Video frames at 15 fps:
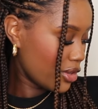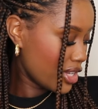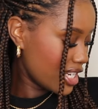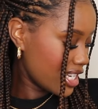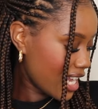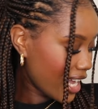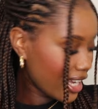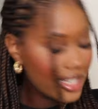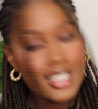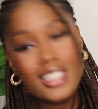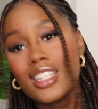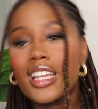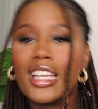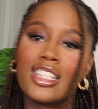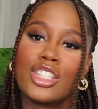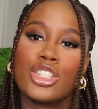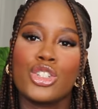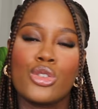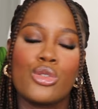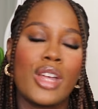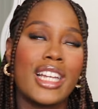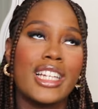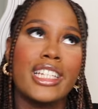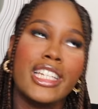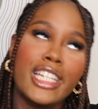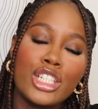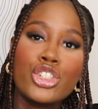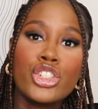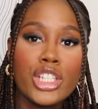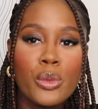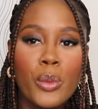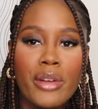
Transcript: the next is a shoe that literally